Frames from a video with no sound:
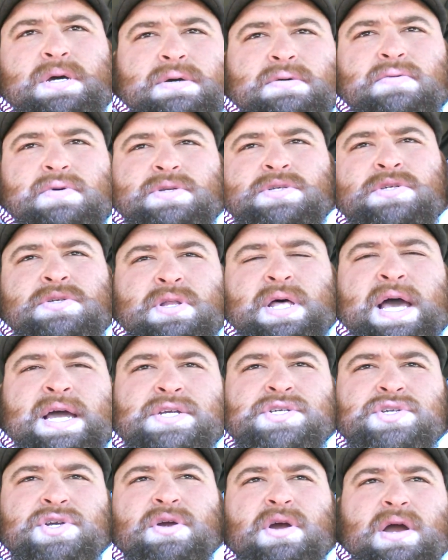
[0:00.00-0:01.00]
which
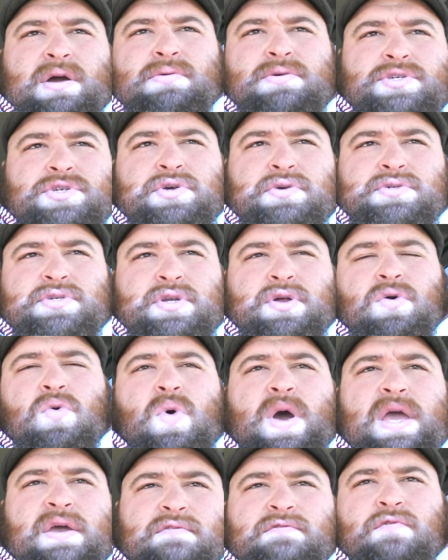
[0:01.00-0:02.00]
last year I was using a
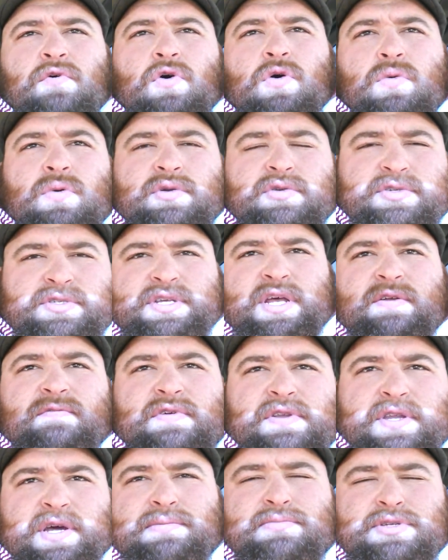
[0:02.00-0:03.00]
weight forward instead
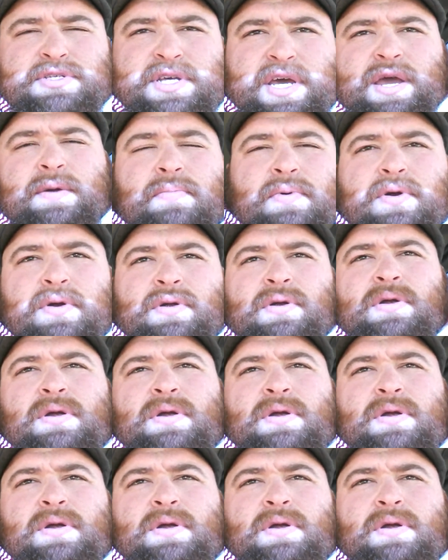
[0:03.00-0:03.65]
of a double taper.